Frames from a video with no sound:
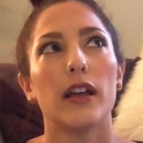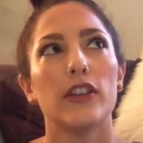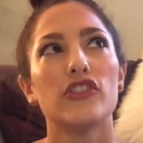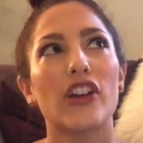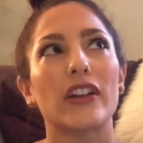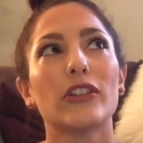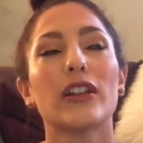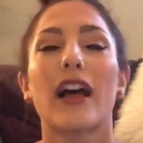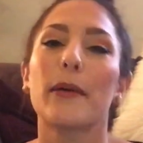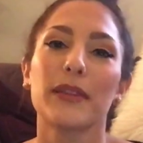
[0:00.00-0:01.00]
In
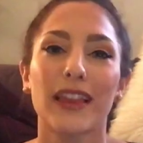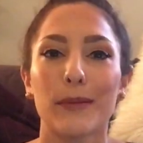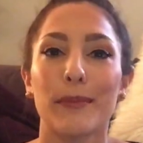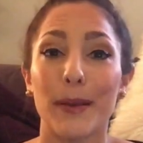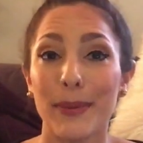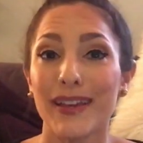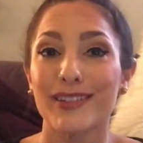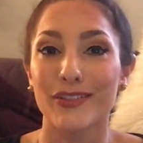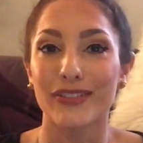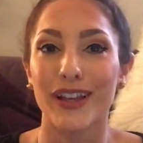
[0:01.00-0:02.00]
general, I would like my
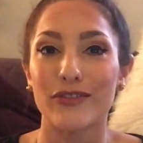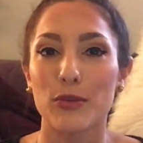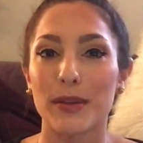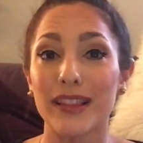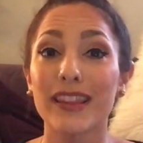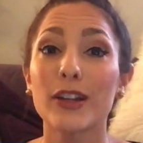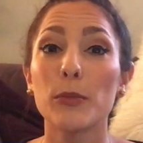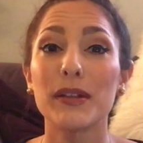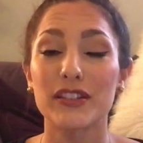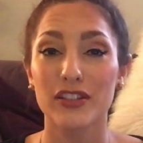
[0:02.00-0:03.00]
pace of life to be a little
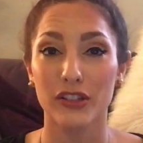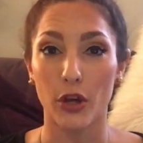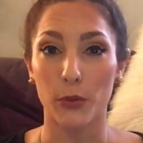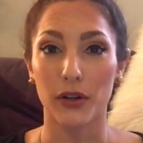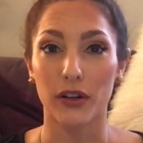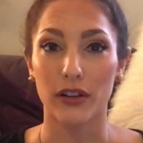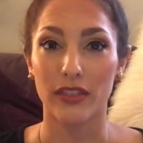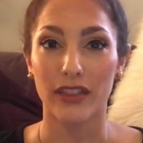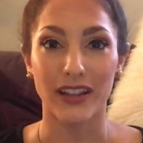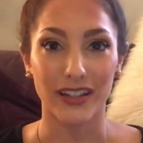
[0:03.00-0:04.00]
bit slower
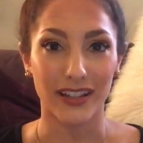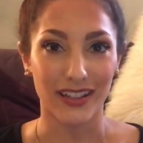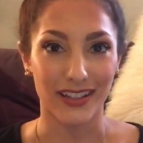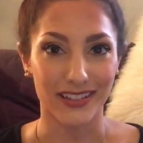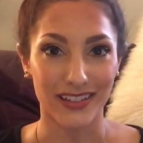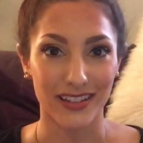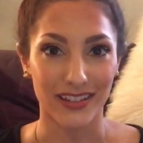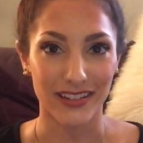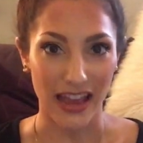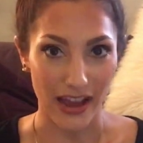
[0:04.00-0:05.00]
than it is
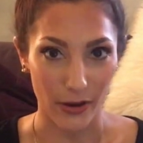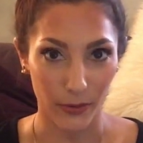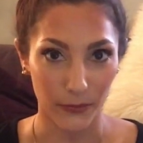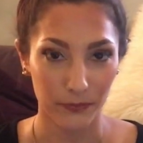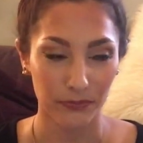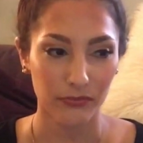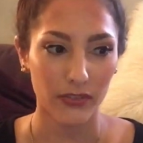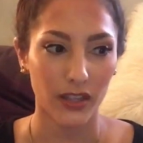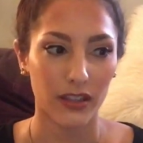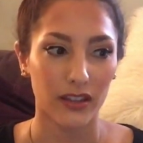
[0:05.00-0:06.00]
now,
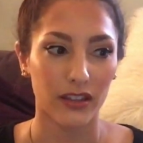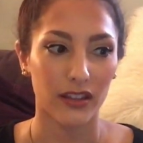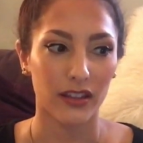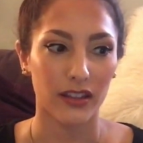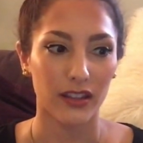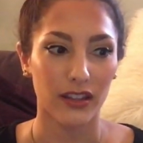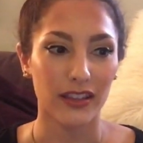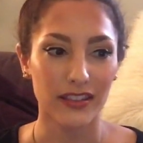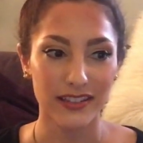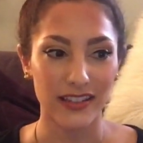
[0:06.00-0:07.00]

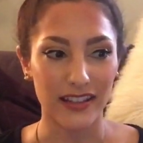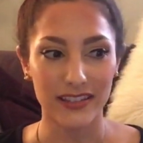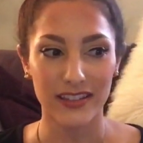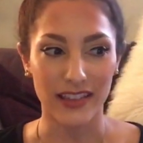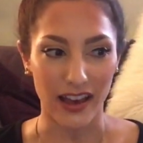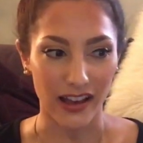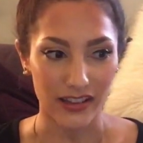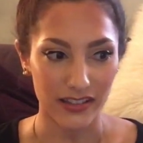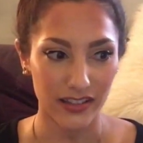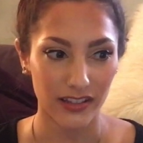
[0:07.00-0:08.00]
in the sense that